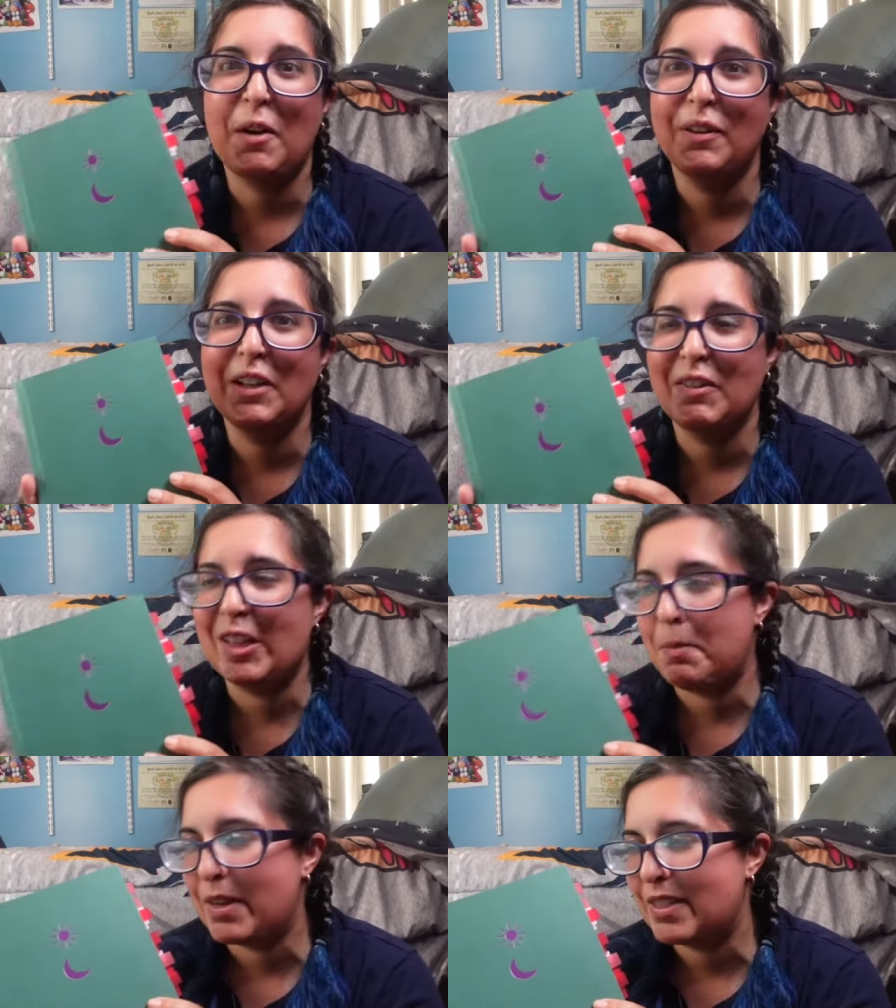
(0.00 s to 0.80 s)
I really,
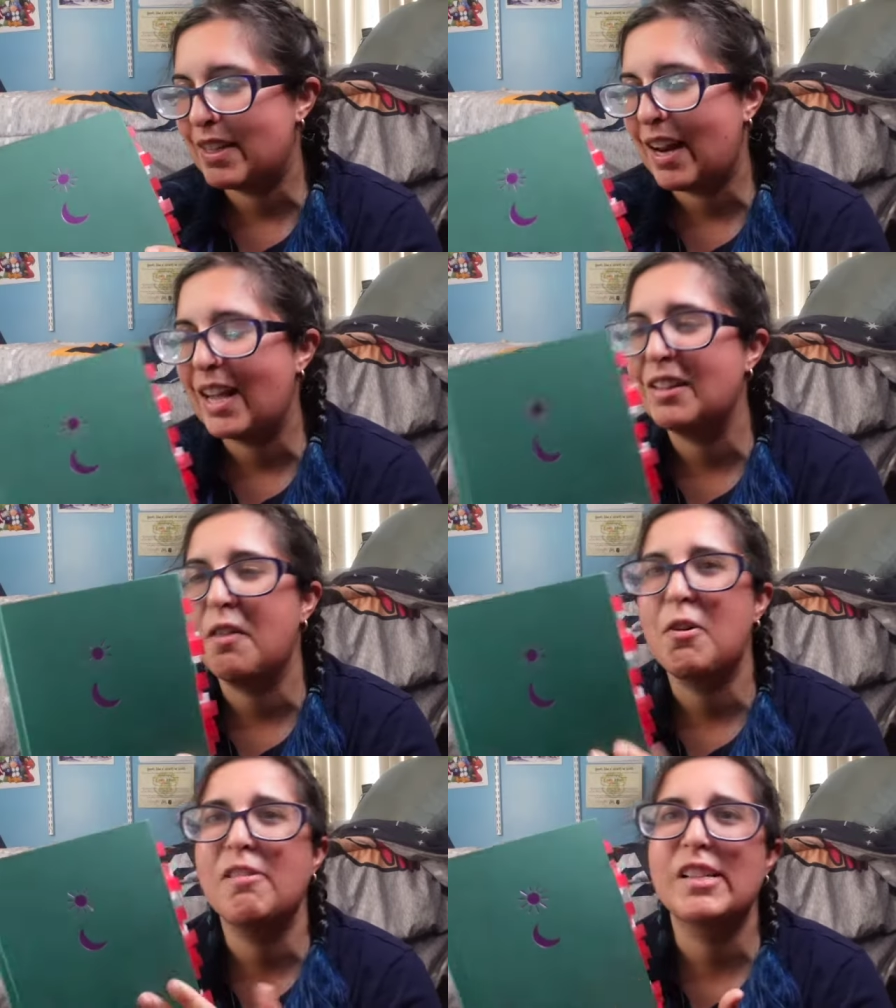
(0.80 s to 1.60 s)
really missed it. I
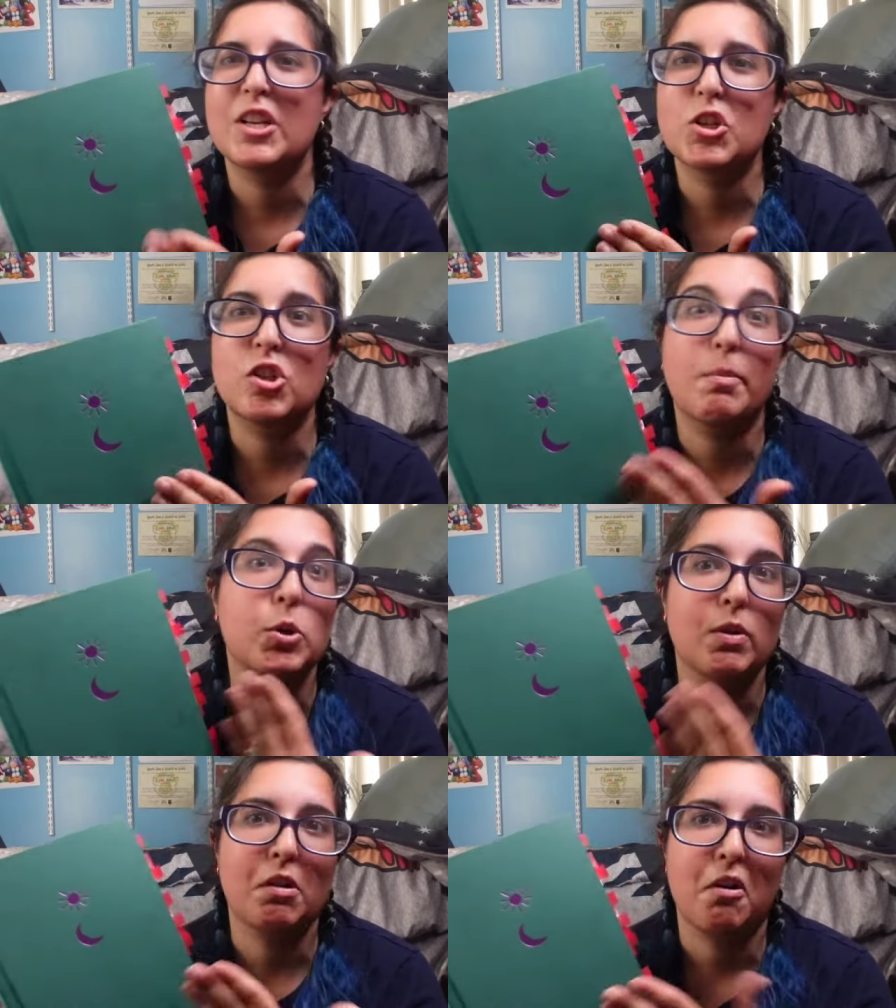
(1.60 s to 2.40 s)
love her relationship
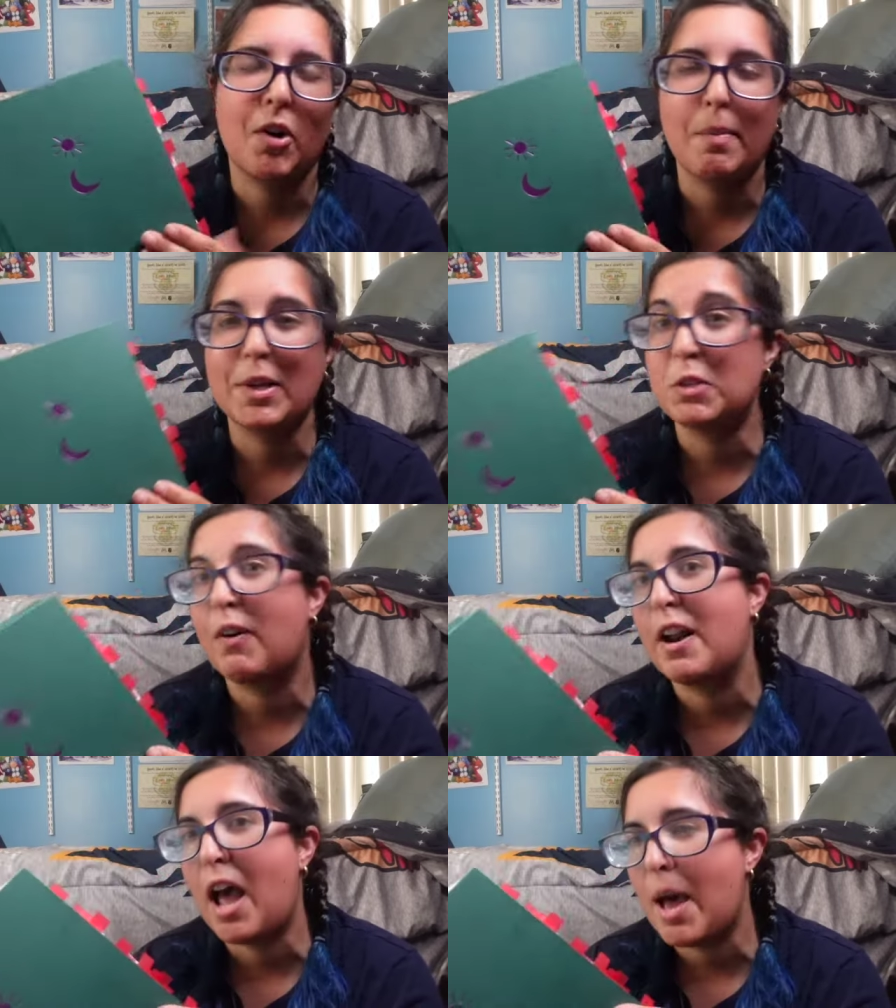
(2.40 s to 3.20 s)
between her and her best
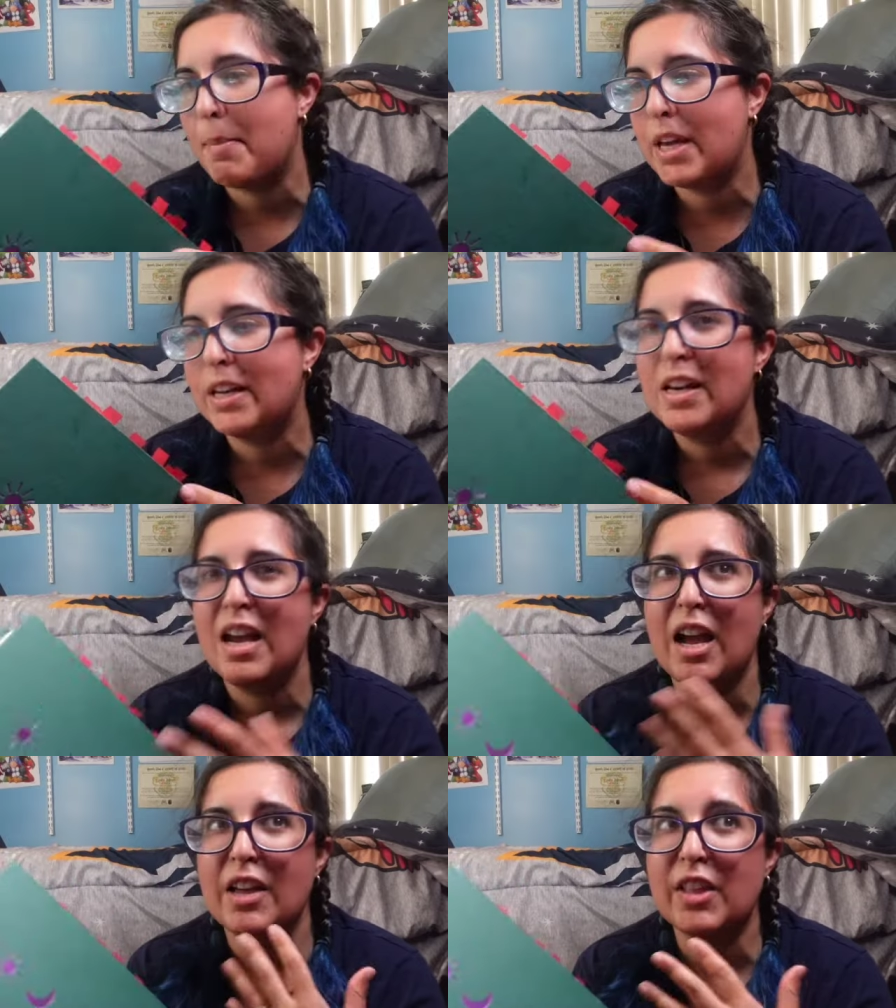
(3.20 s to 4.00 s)
friend Emmett,
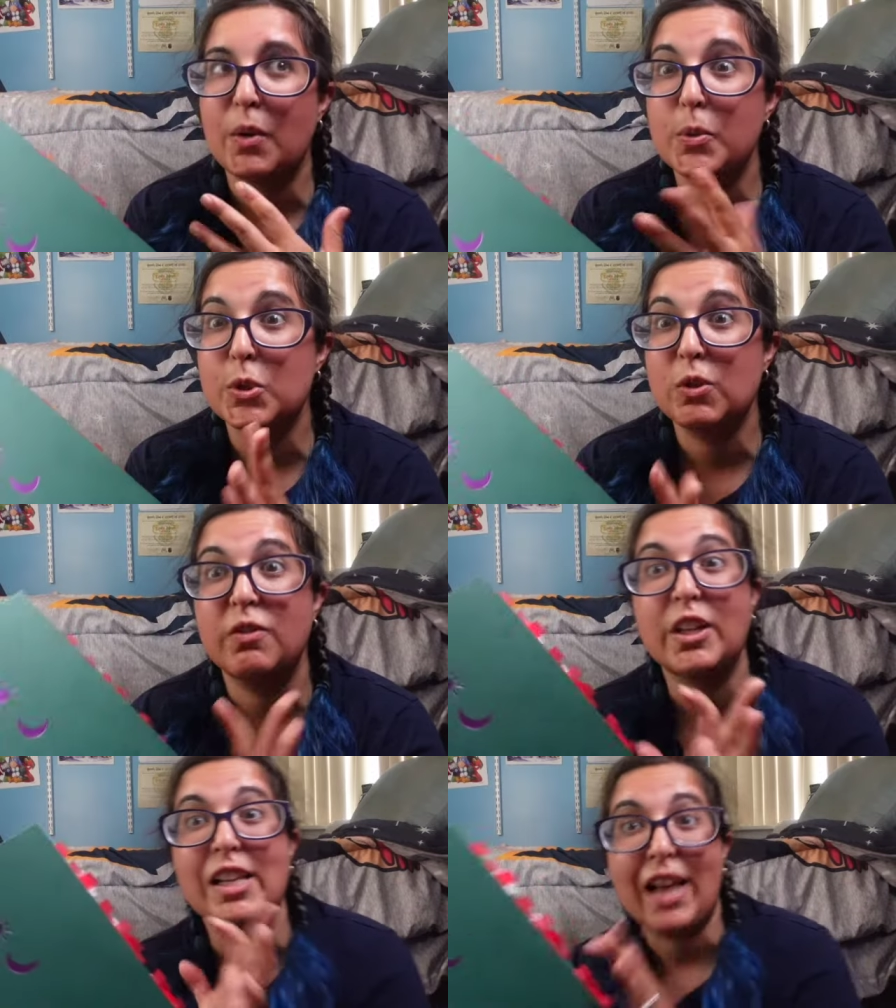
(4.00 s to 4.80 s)
and that was
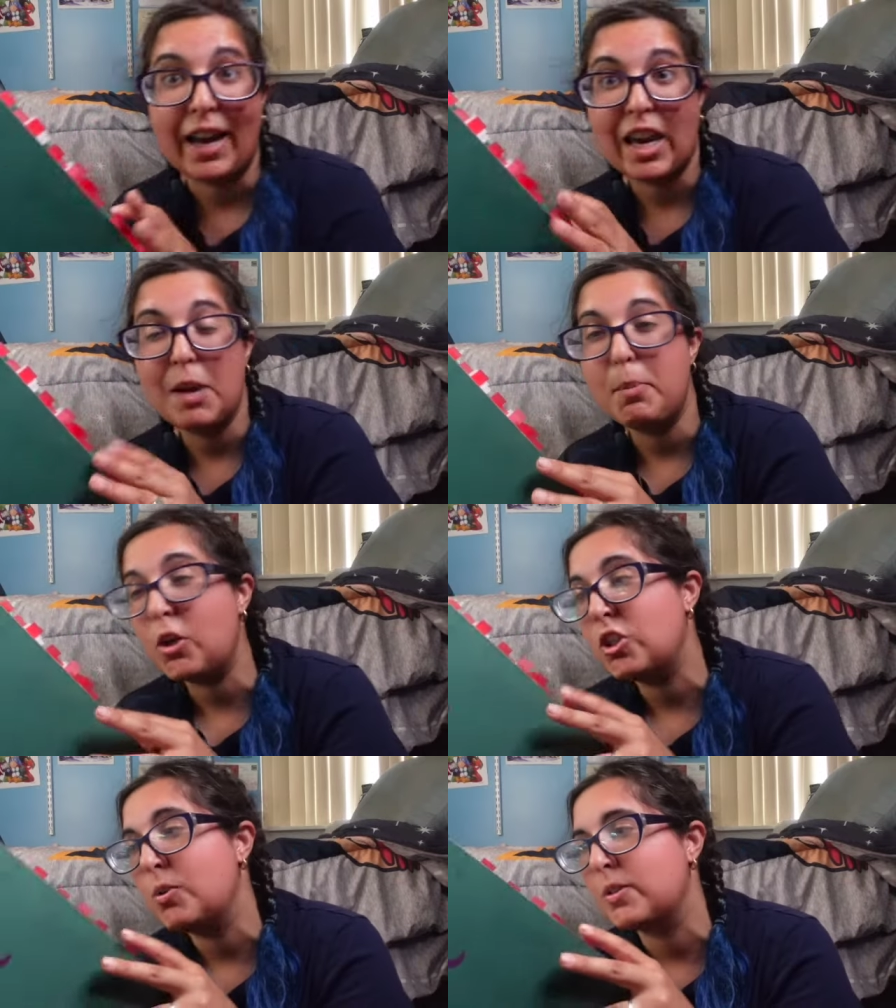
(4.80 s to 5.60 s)
severely lacking in
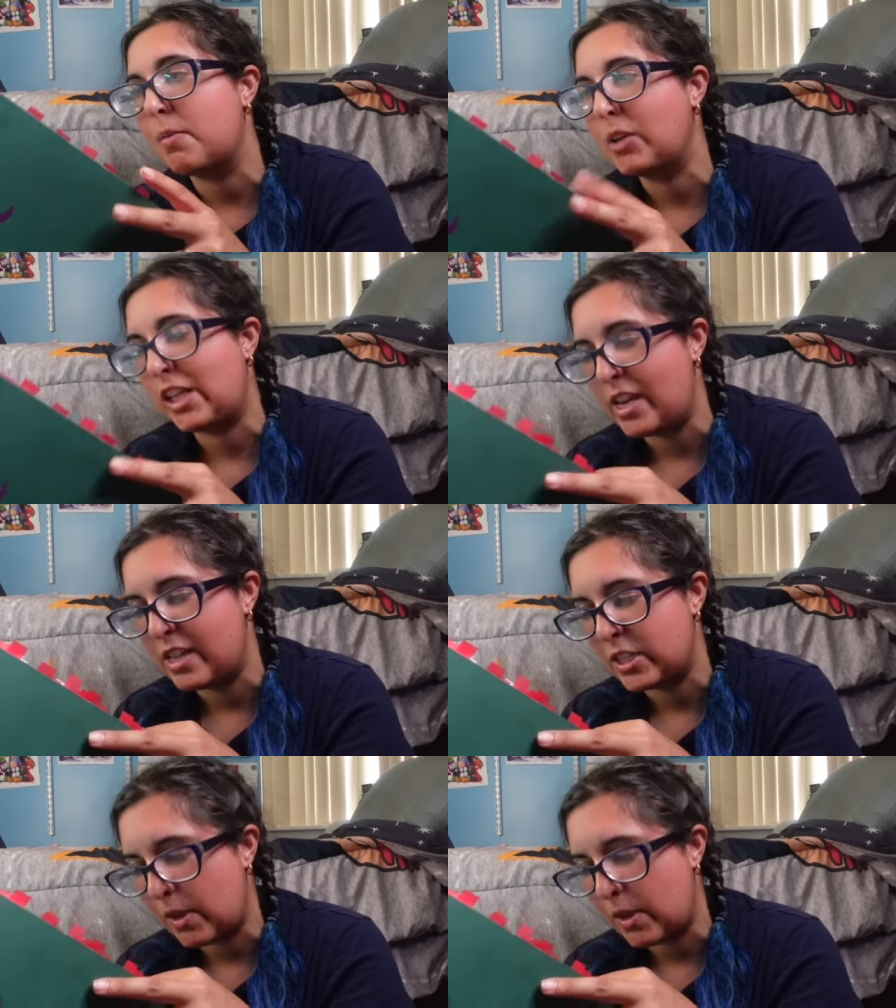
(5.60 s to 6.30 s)
book two, so I'm really liking this.